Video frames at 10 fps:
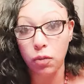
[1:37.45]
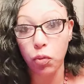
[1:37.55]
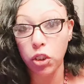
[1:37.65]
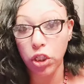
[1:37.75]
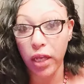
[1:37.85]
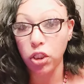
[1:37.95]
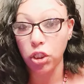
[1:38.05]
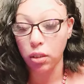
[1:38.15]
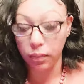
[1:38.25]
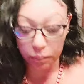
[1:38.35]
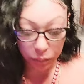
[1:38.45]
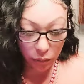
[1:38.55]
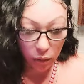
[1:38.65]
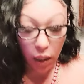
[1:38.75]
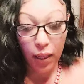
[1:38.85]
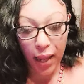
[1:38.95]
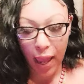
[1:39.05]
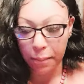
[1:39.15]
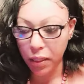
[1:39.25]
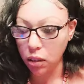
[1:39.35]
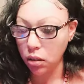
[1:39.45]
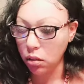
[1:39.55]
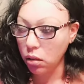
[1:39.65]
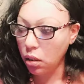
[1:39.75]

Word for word: projection, and habits,